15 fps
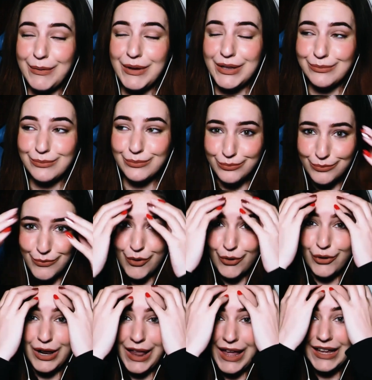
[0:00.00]
I mean,
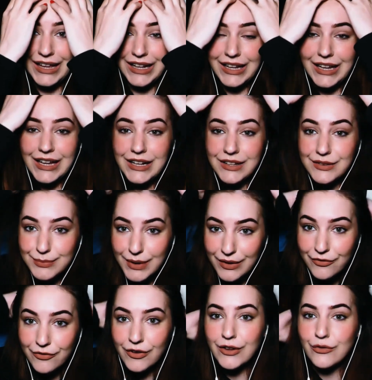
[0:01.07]
more likely it is
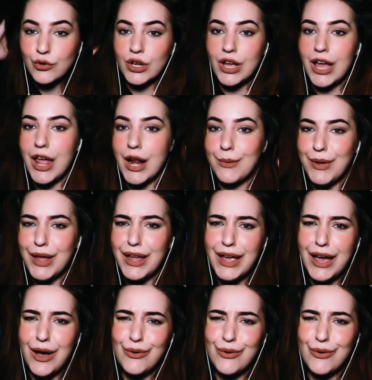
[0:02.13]
my favorite anime.